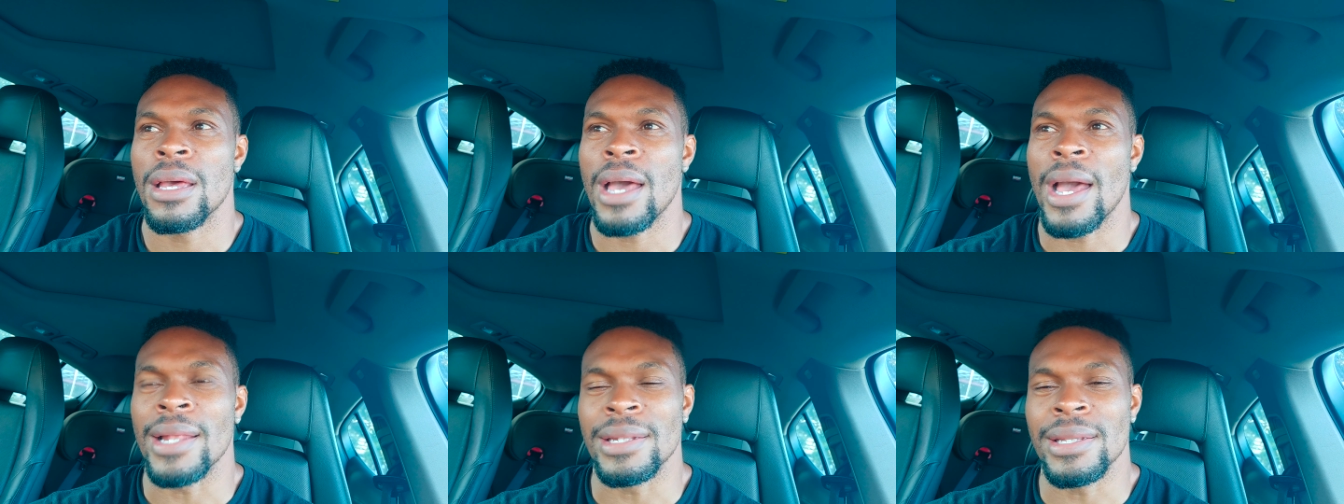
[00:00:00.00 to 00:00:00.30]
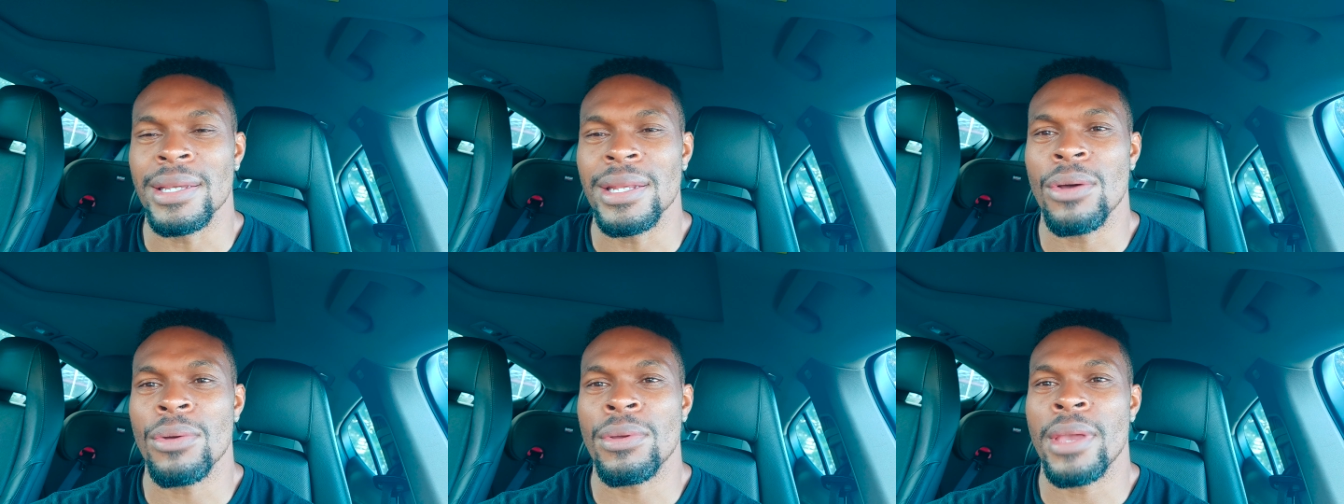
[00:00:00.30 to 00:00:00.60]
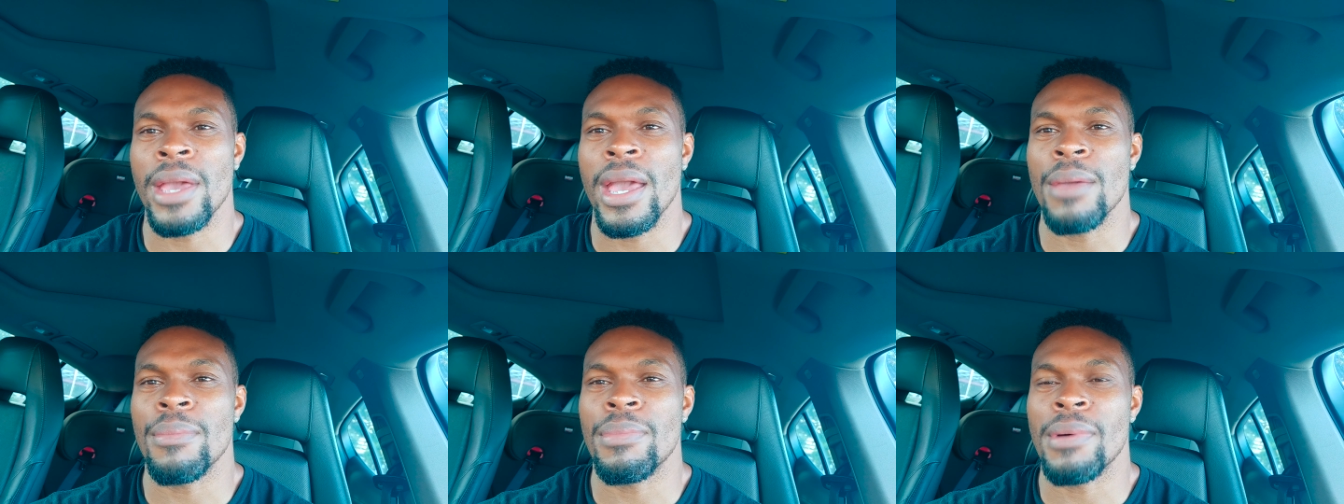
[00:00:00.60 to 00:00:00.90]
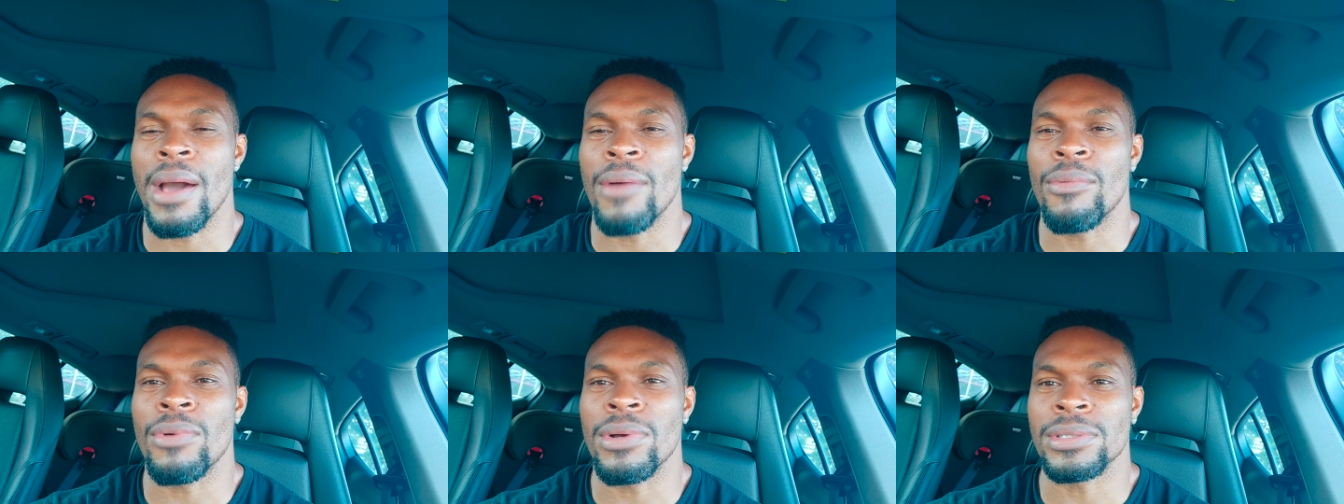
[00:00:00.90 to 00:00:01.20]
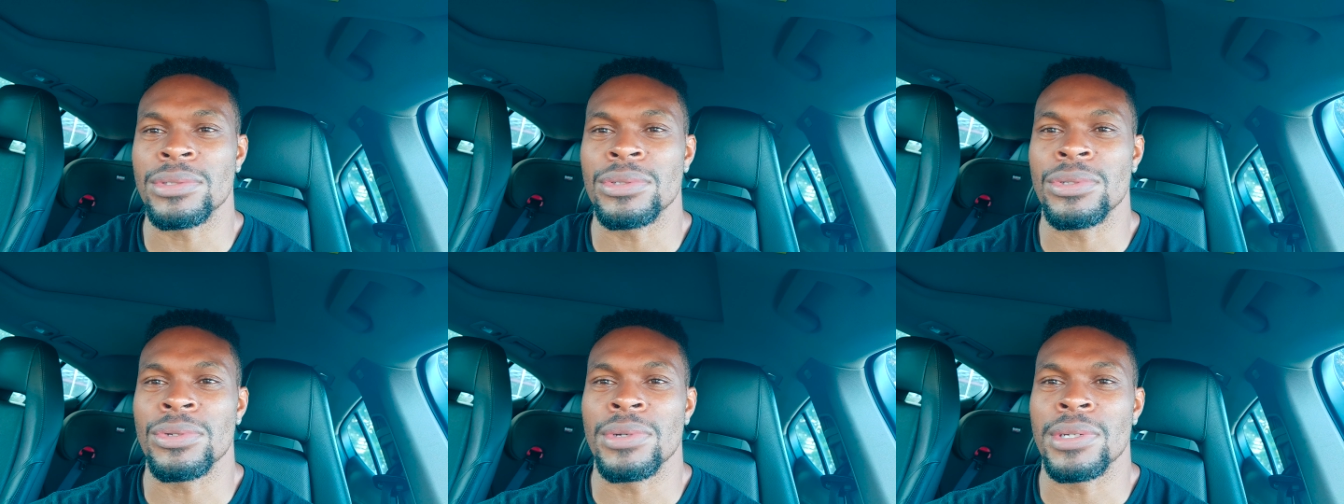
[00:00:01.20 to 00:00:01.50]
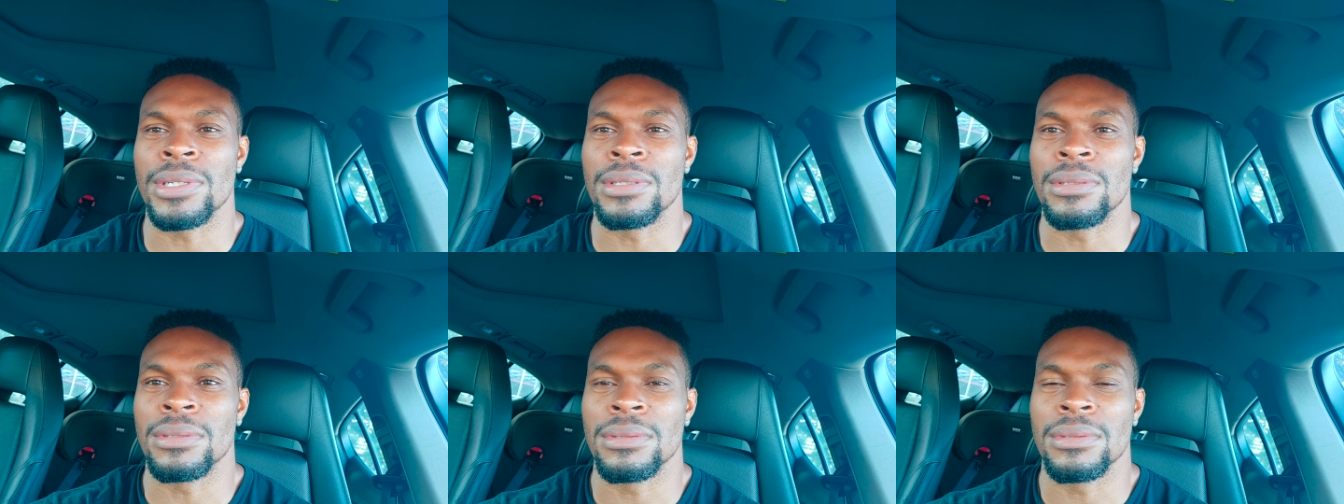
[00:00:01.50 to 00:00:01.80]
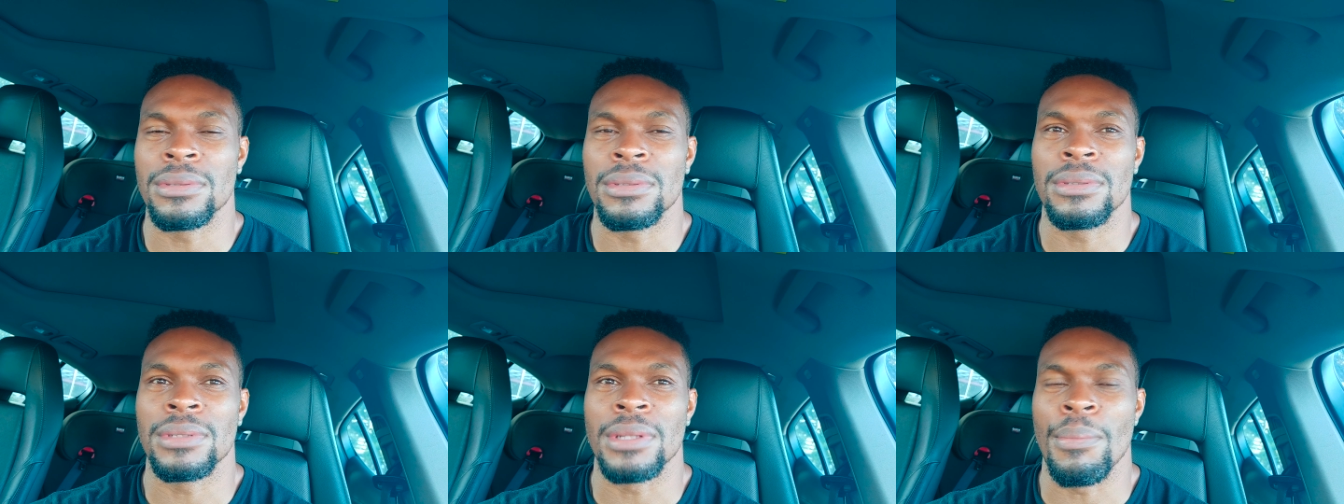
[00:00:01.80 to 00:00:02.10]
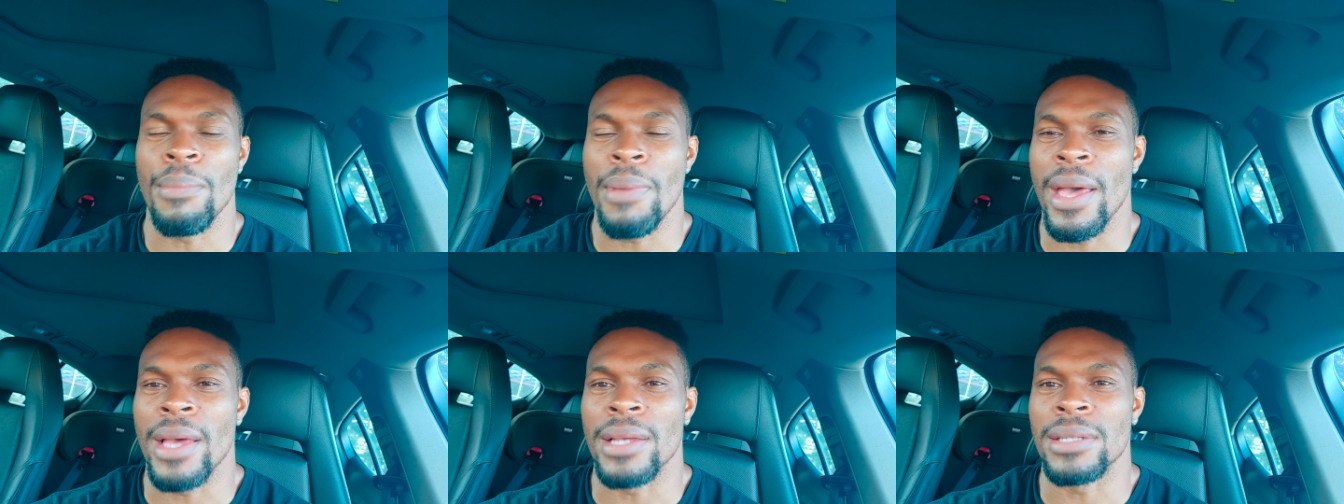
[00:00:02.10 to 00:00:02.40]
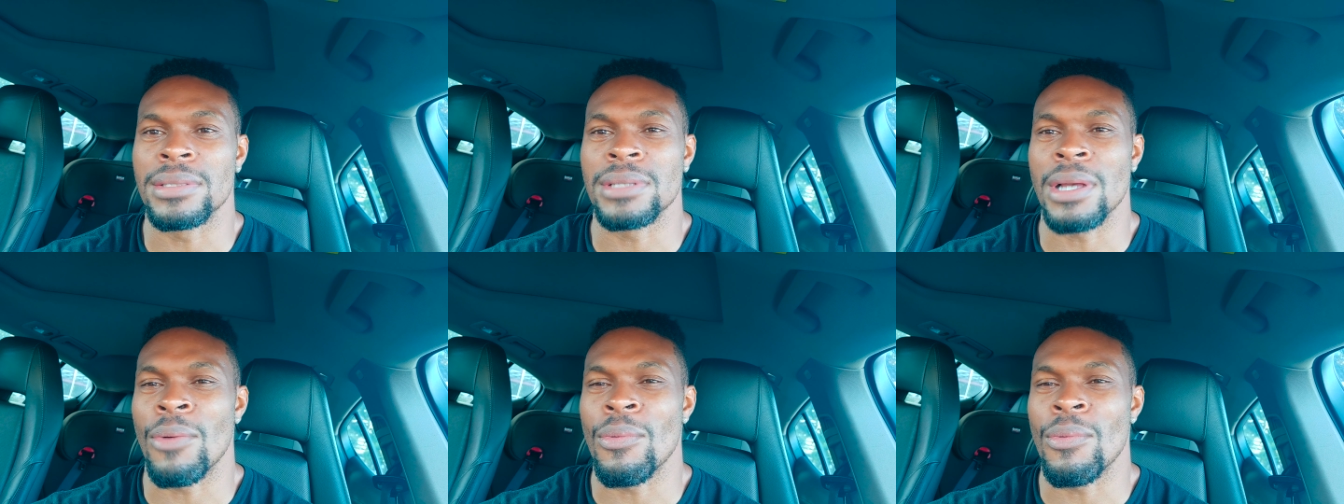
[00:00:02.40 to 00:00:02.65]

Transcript: I did okay, but I wasn't doing the best.